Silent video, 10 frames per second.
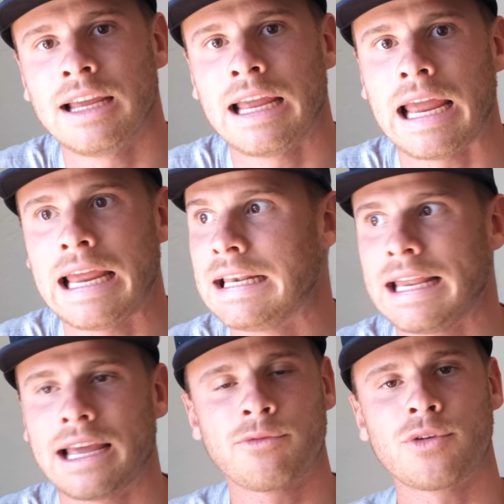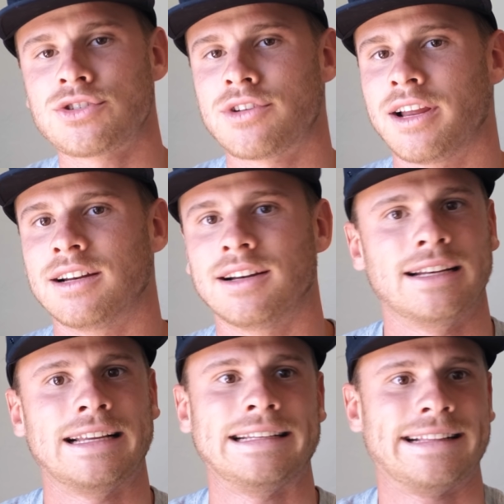And they get frustrated,
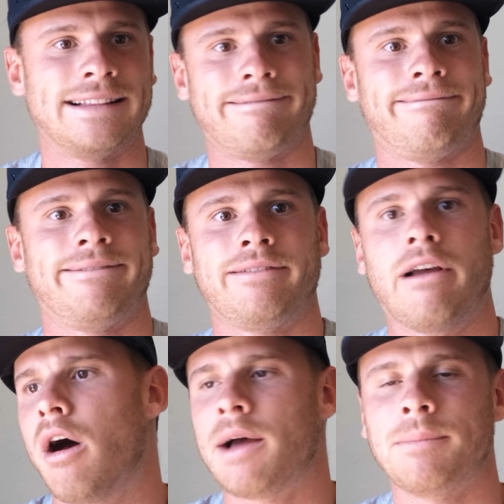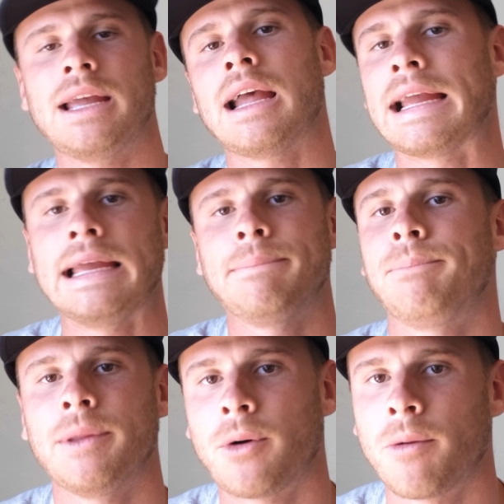and then, oh, I hit
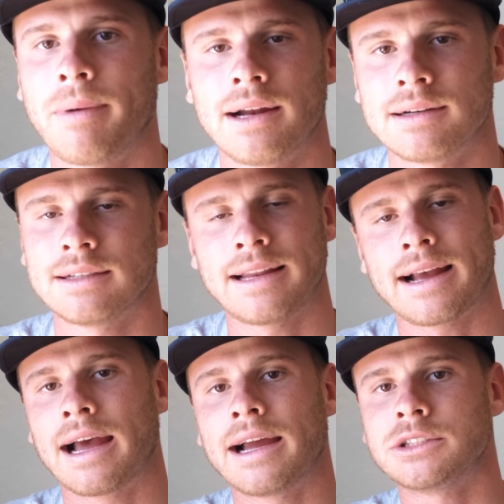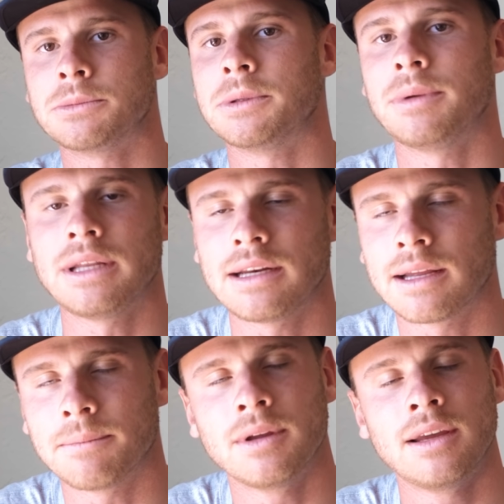the ball better than that guy, I should be beating
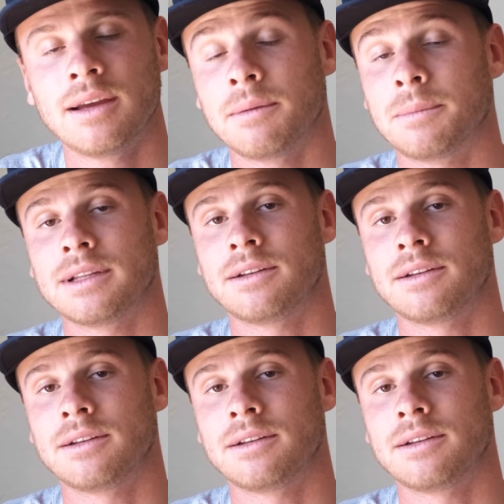them. But the